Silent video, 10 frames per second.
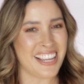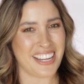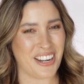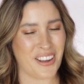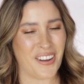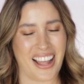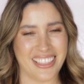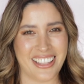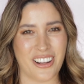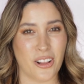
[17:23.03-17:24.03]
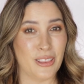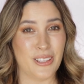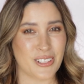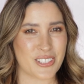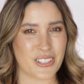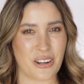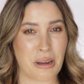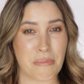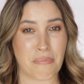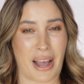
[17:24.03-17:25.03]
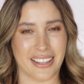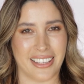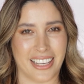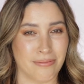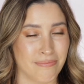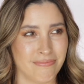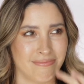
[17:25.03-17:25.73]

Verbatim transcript: you know, a little luxury palette?